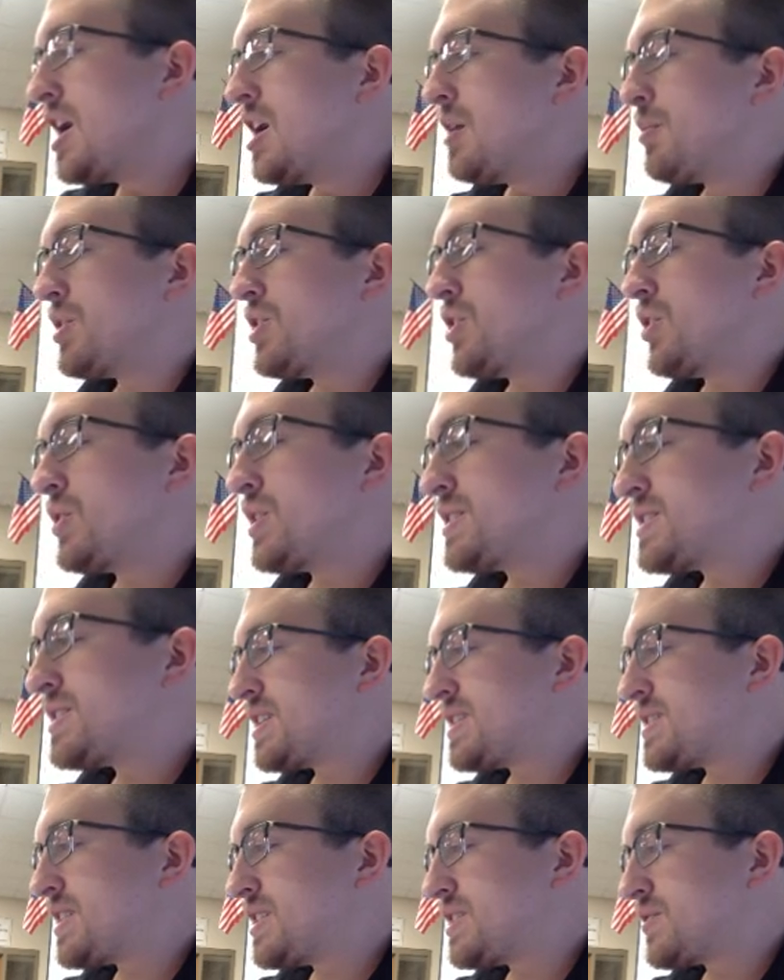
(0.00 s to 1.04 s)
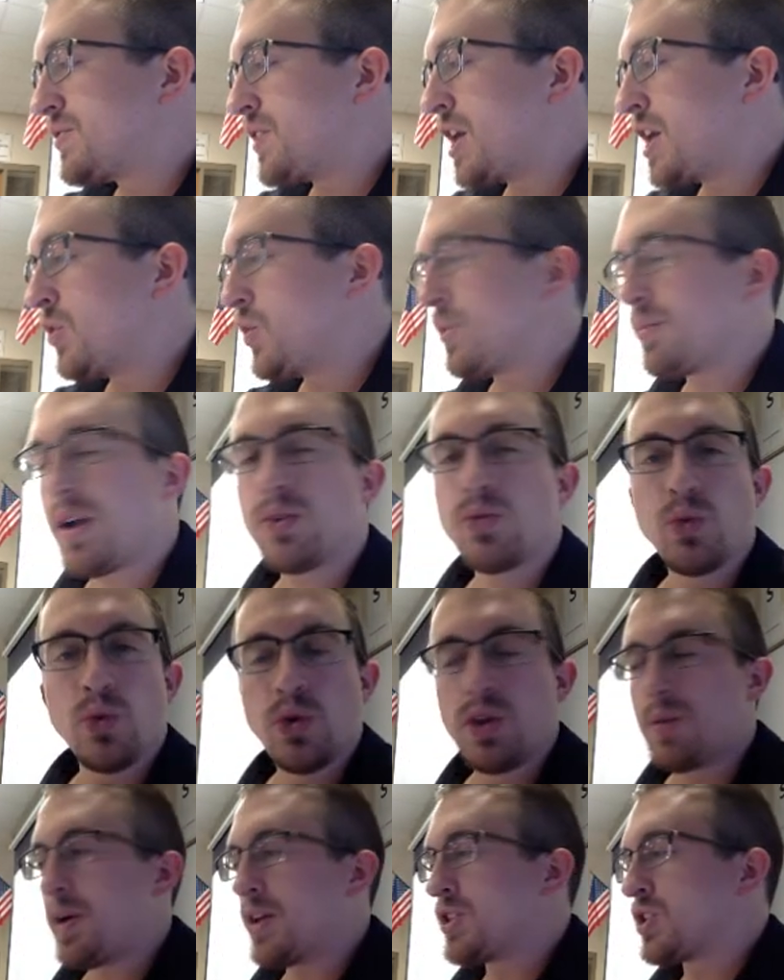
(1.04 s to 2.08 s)
But notice is following my
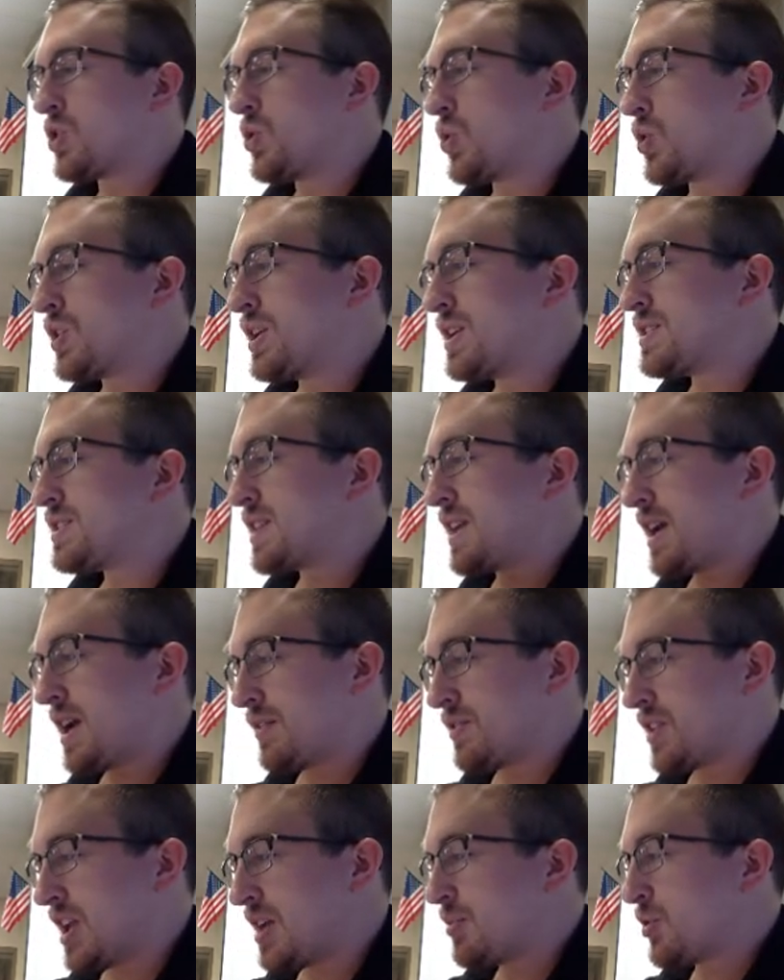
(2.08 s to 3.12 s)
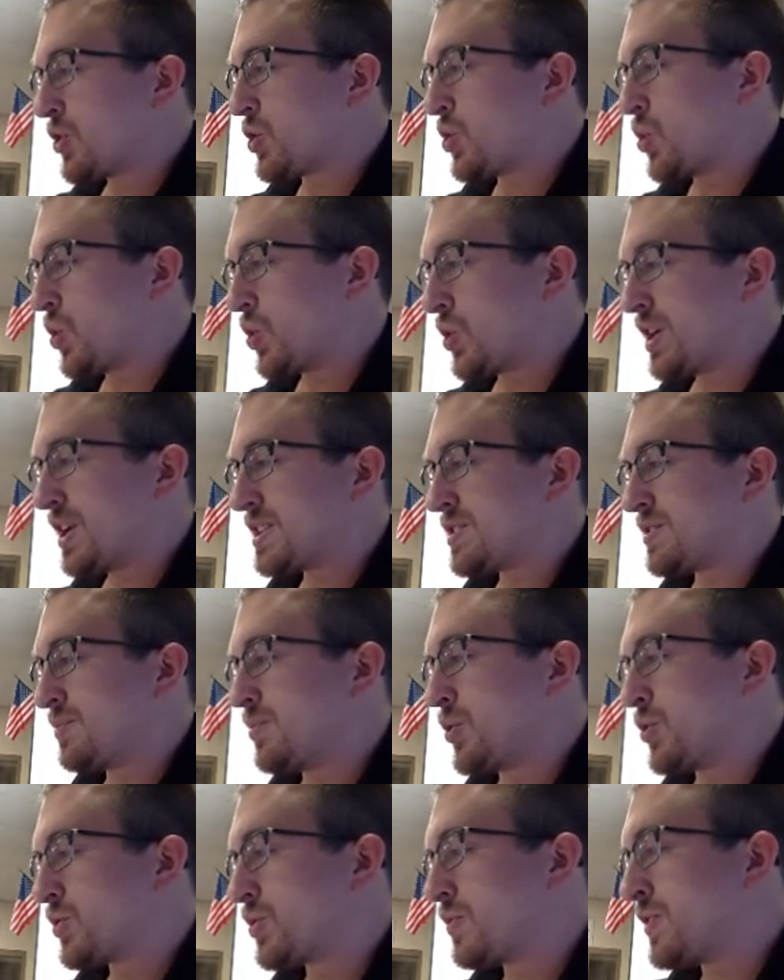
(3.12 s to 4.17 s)
rule about the coordinates. I have labeled the coordinates of
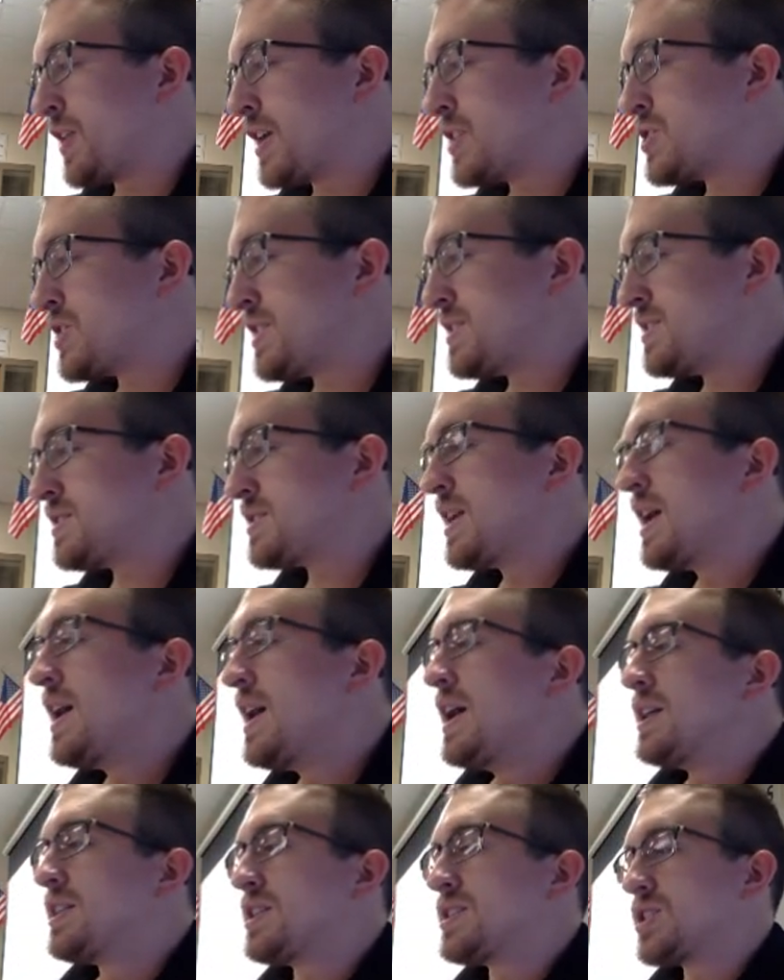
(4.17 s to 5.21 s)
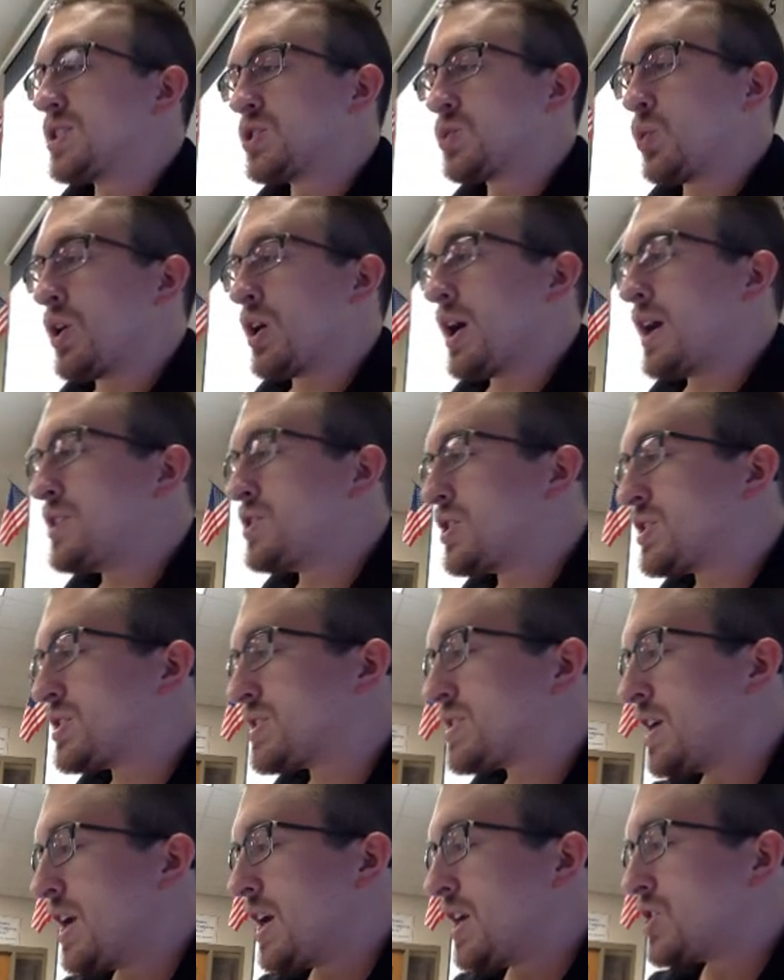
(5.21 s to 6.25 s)
both reflections. This is where I
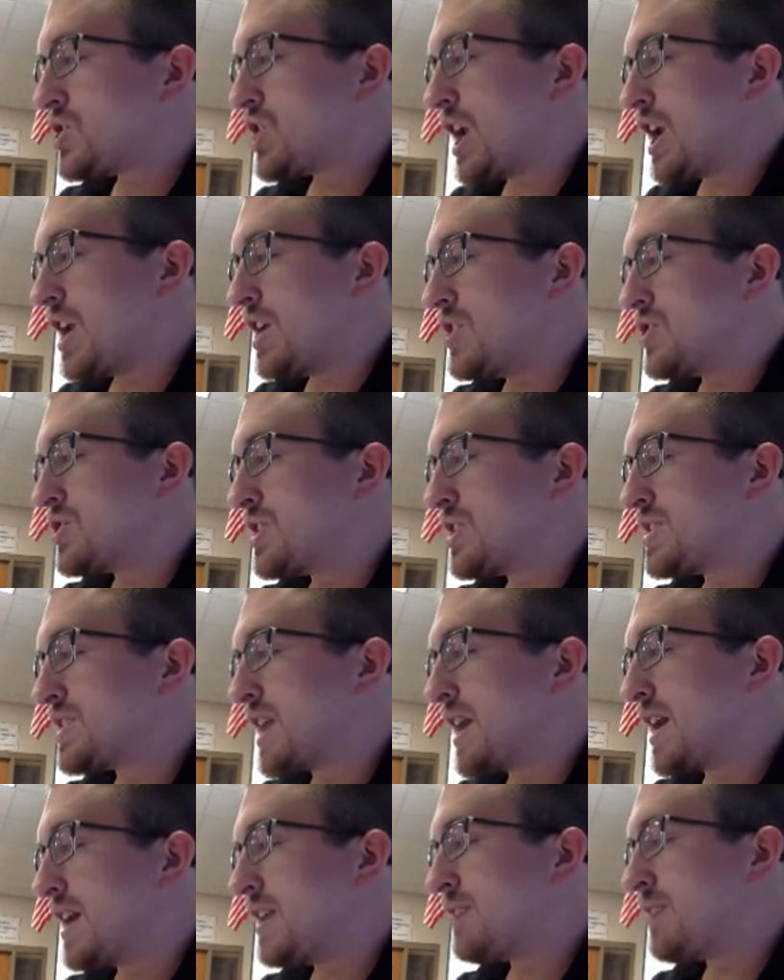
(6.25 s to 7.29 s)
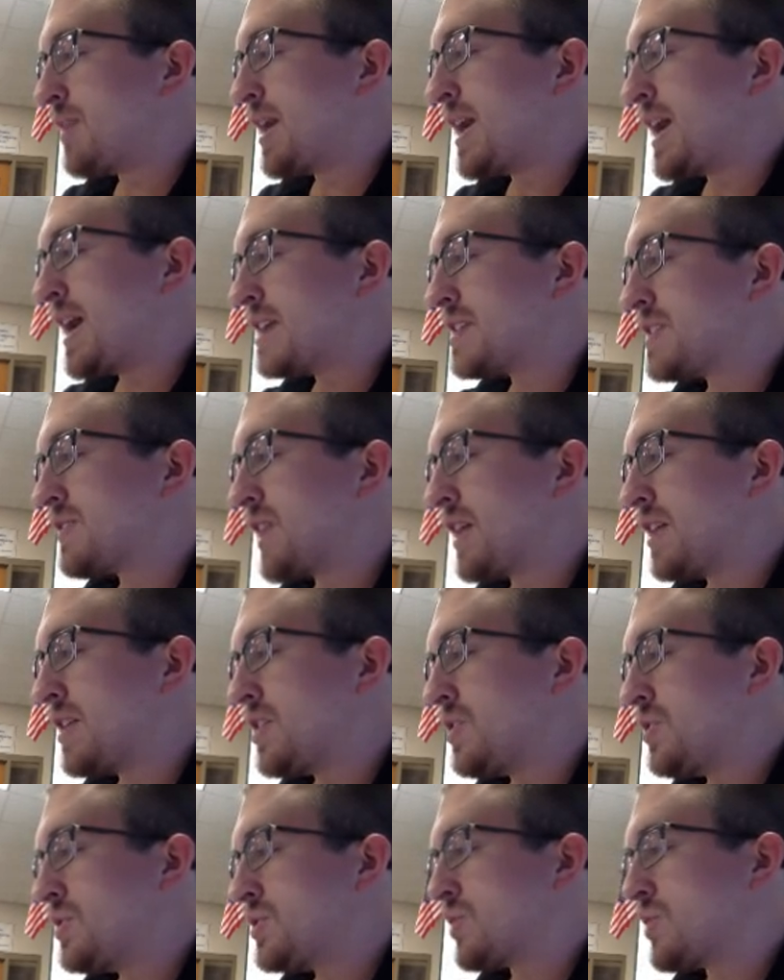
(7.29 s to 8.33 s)
just change the sign of my x
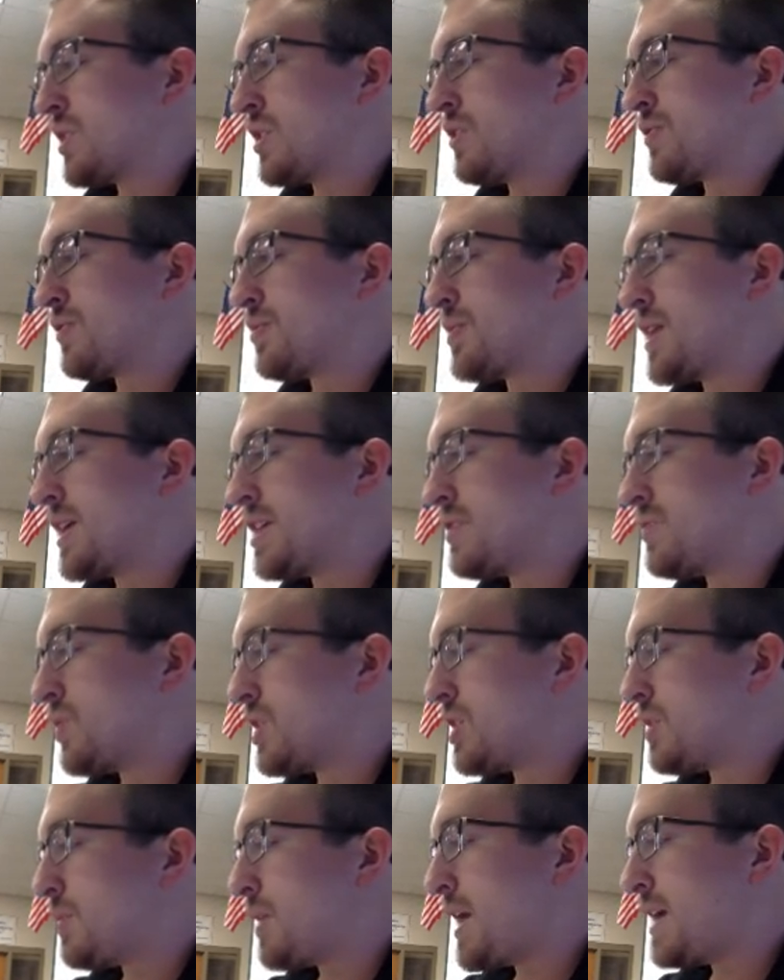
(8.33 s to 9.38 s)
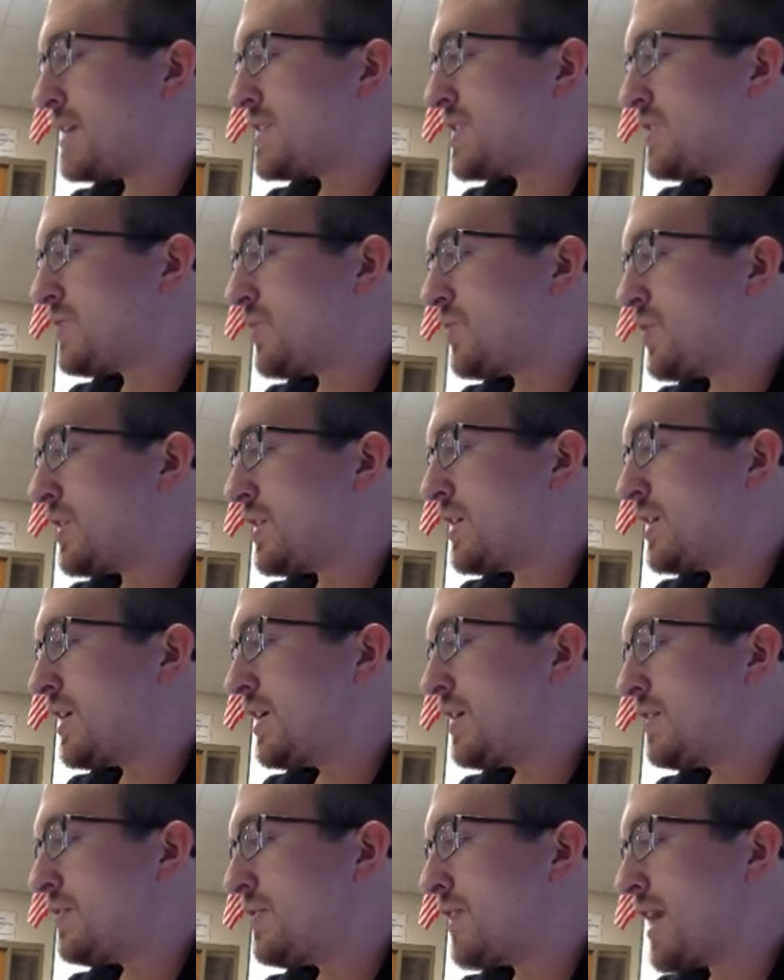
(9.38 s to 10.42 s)
value. So I go from -1 to +1,
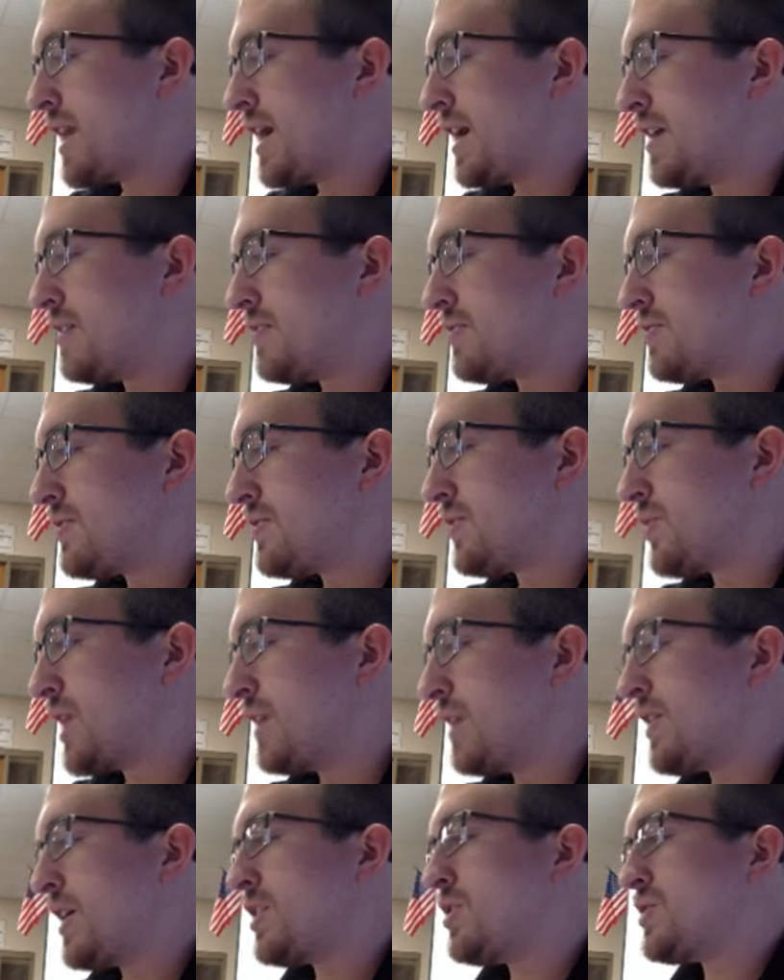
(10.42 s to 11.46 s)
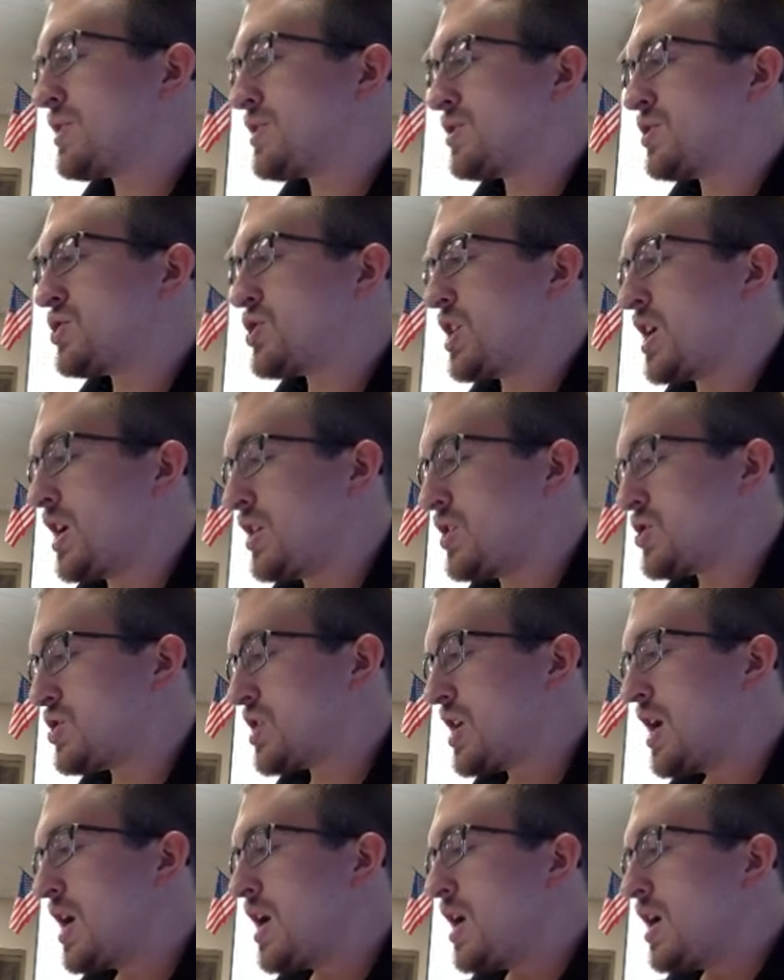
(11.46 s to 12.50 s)
5. The y value doesn't change.